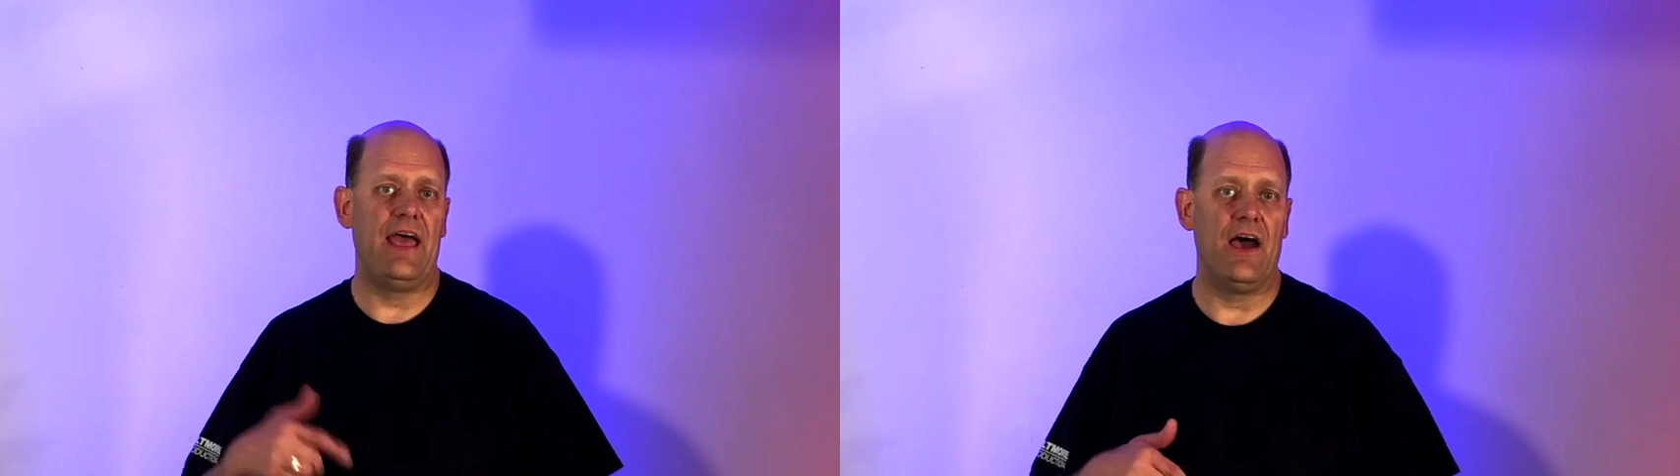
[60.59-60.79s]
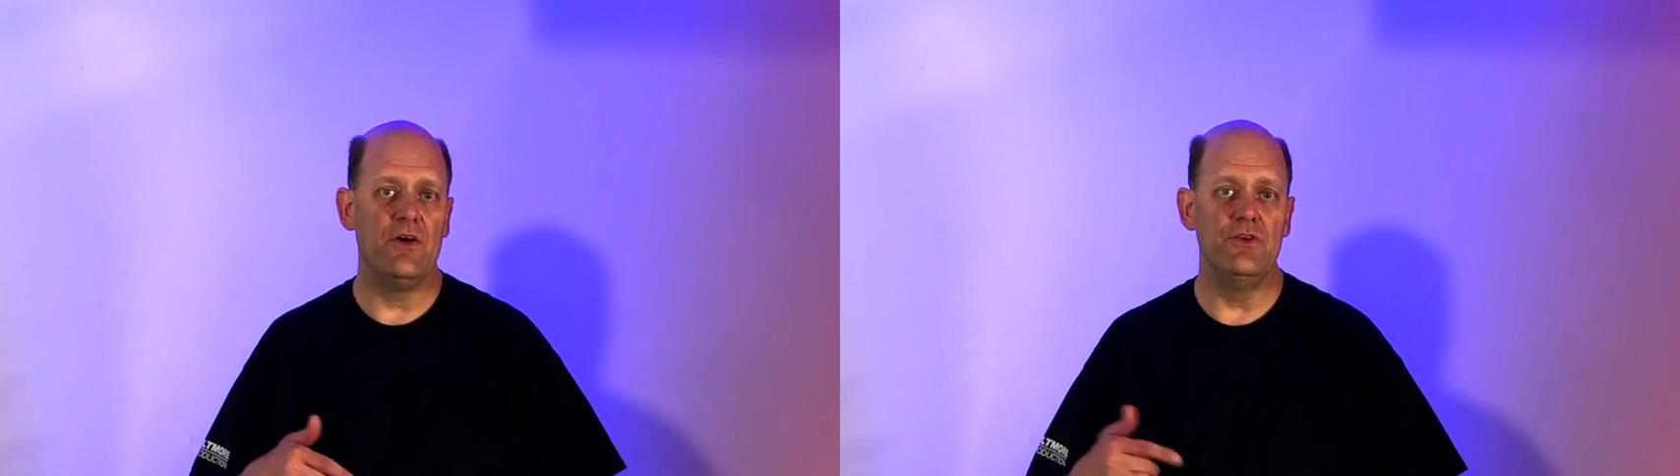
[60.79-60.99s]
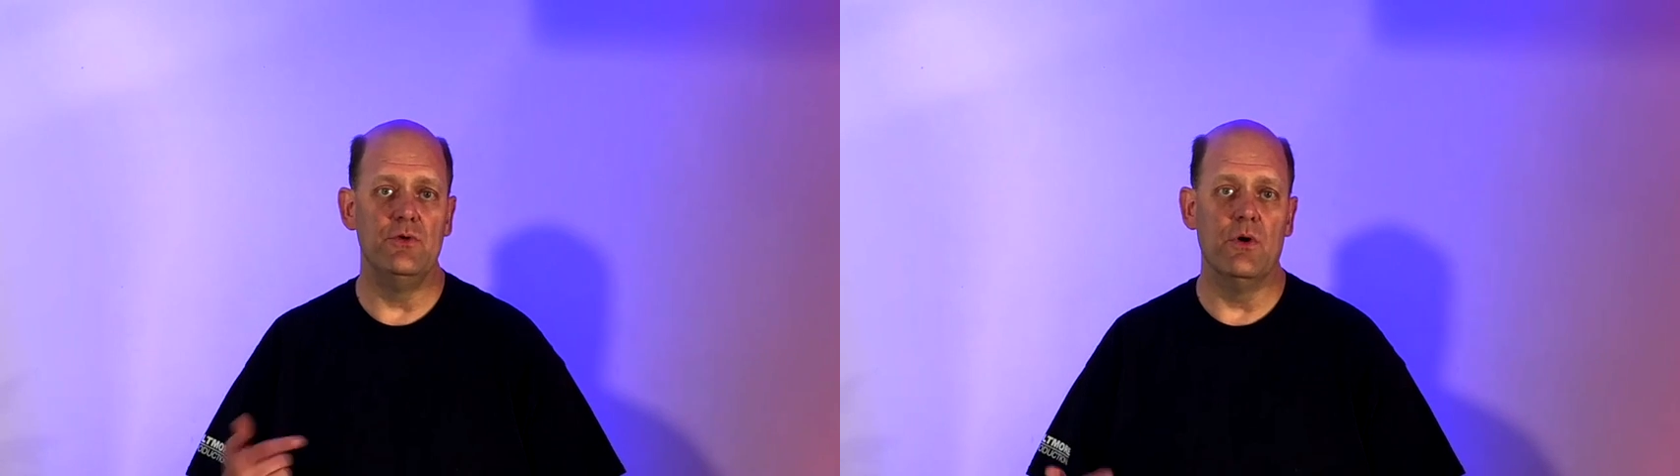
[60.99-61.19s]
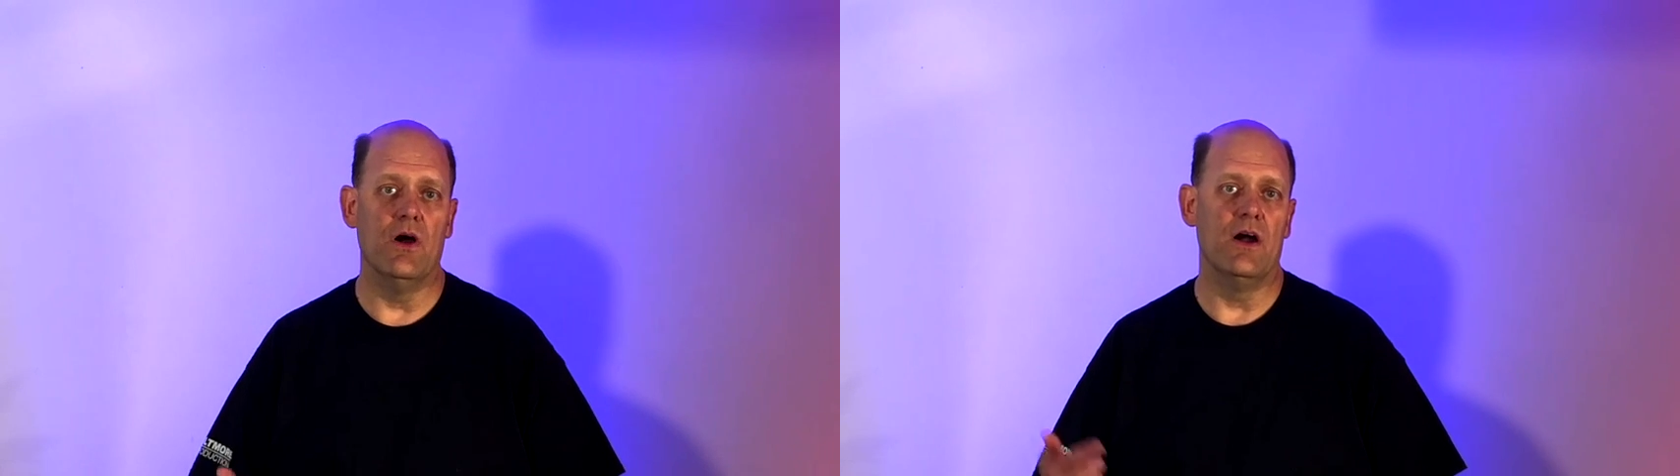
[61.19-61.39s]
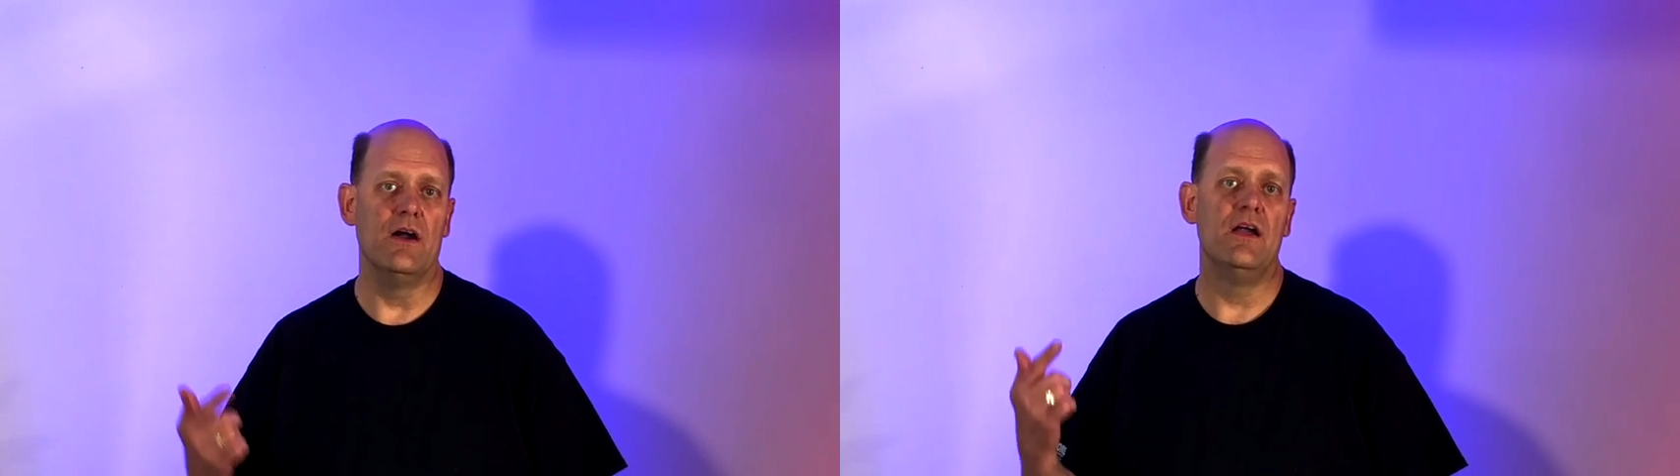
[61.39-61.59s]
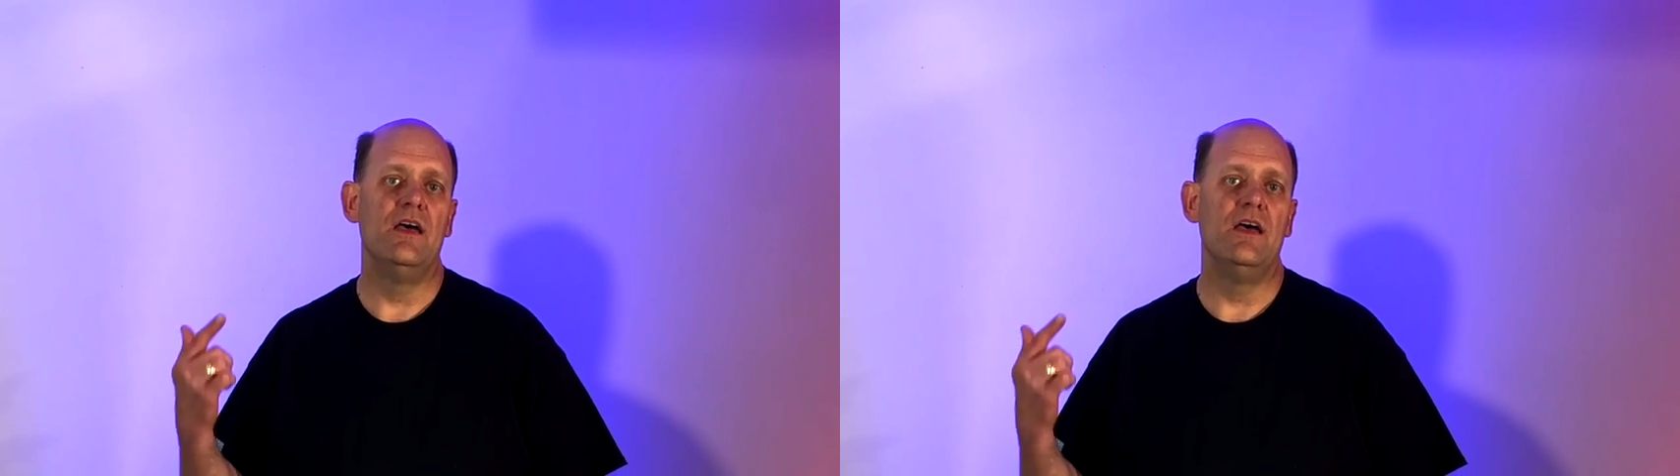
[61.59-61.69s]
how you're